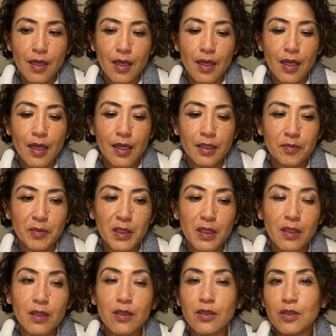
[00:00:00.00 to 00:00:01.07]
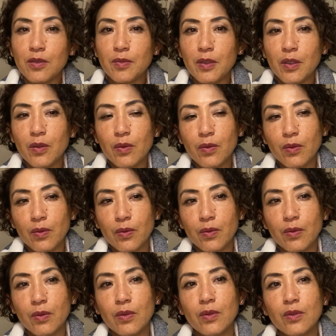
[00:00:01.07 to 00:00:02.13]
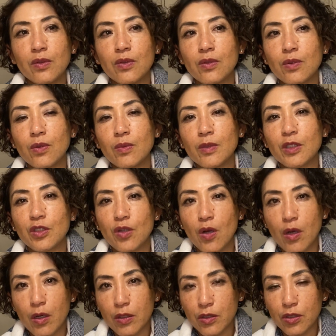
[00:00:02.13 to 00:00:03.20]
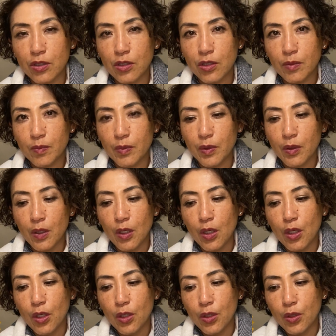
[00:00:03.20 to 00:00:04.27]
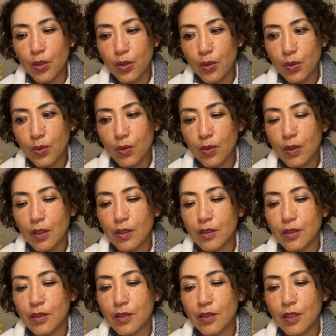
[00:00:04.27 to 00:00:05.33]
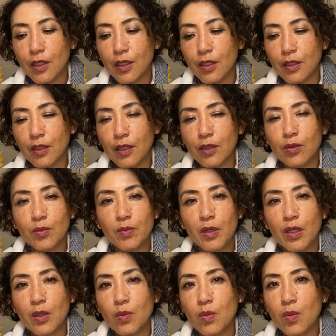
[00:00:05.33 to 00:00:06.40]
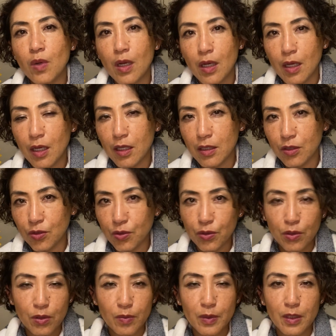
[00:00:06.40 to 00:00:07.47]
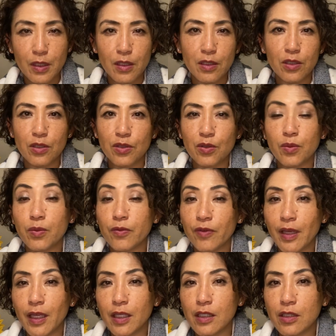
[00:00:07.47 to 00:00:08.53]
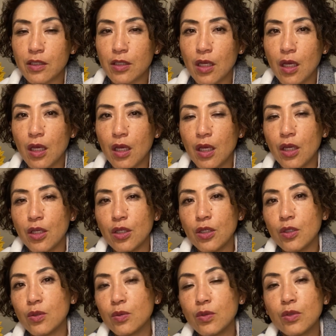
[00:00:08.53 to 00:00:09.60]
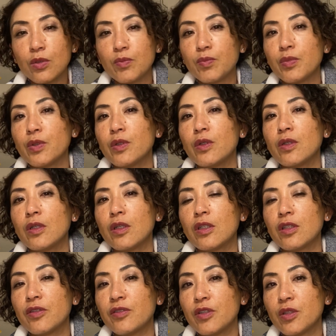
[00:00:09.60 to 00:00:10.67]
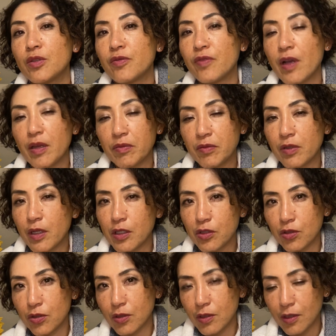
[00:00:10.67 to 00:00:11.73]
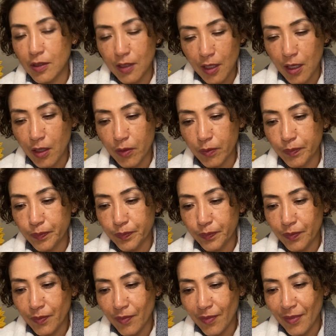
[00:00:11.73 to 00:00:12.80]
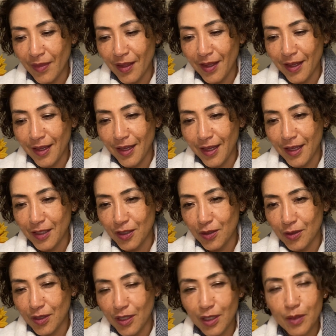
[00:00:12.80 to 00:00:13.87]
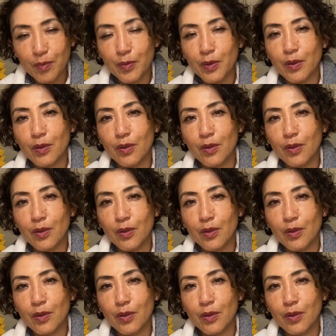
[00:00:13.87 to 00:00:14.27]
And because you've been going through so much hardship, you understand that no matter what kind of circumstances you face, you wouldn't put your vibrations down. And you keep,